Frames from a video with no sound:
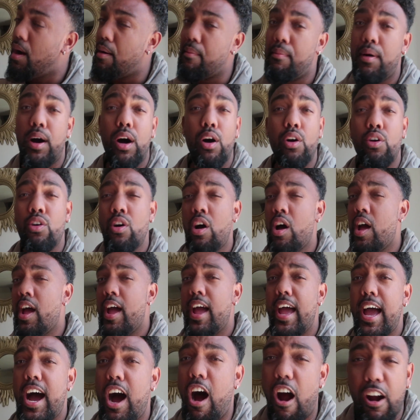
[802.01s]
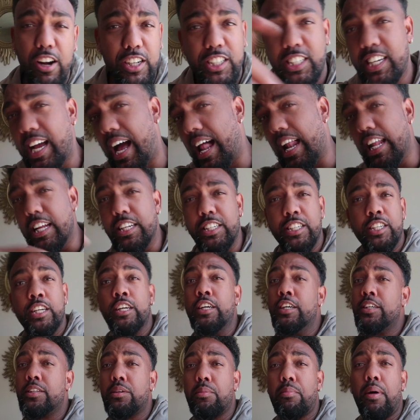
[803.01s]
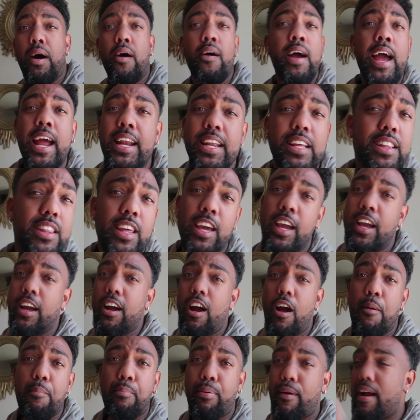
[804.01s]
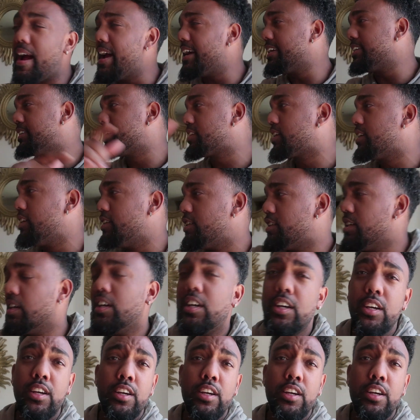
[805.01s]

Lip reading: about our challenges, about anything, our pranks, because